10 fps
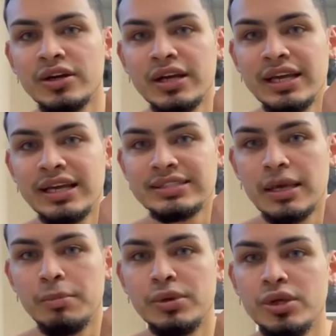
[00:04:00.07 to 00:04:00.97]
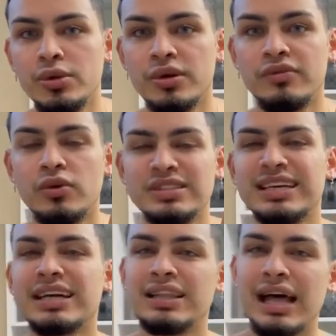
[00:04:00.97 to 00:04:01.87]
is beautiful. It's
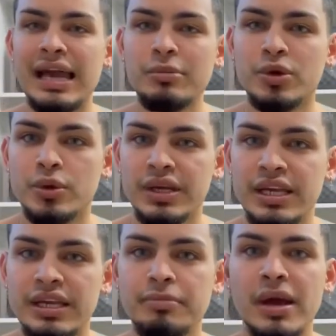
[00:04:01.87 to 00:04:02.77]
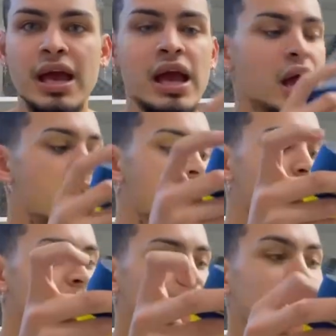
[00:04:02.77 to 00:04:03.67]
like a lime green,
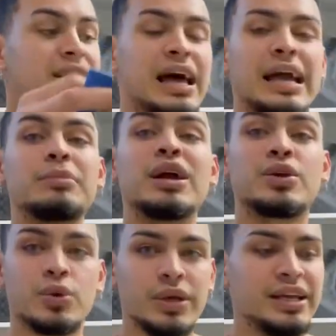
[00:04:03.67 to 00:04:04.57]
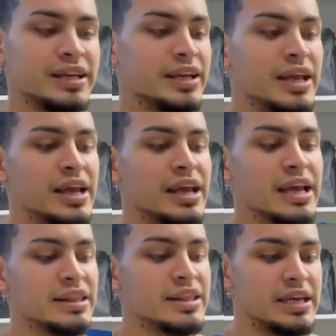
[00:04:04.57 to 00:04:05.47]
um, a lime green,
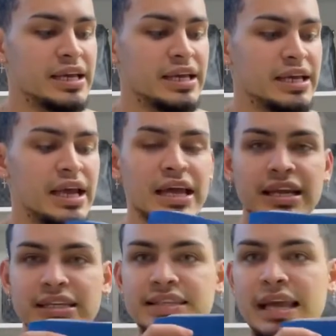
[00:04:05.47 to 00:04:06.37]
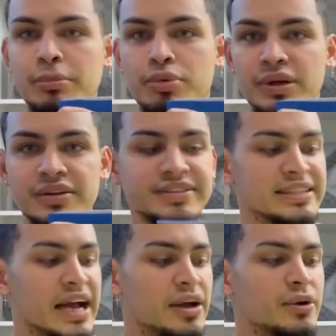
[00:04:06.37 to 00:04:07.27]
and then it is a brief
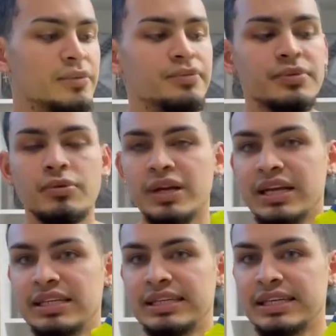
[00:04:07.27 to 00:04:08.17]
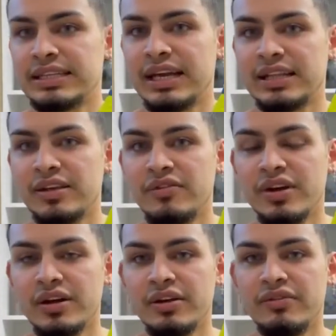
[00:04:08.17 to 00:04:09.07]
style, reading Addicted at the
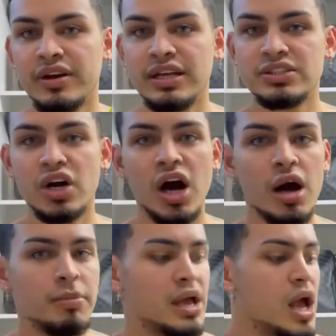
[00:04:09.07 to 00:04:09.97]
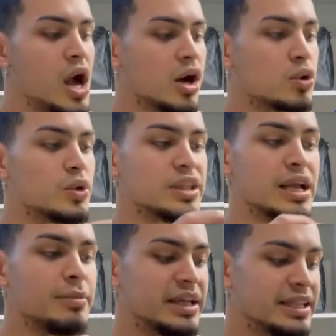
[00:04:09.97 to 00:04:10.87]
very, very top. A cool
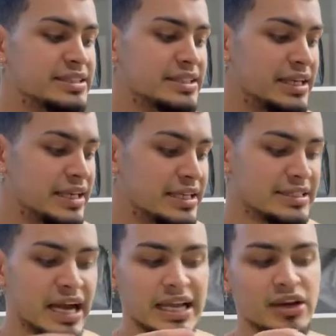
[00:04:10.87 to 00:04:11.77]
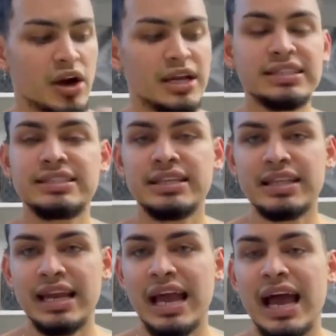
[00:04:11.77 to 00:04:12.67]
thing about this that is I can already see
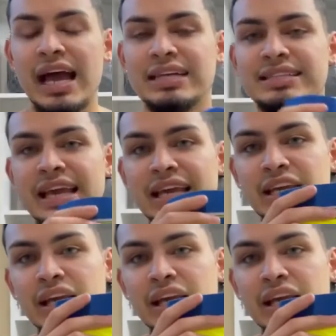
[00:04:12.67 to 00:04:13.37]
that it has a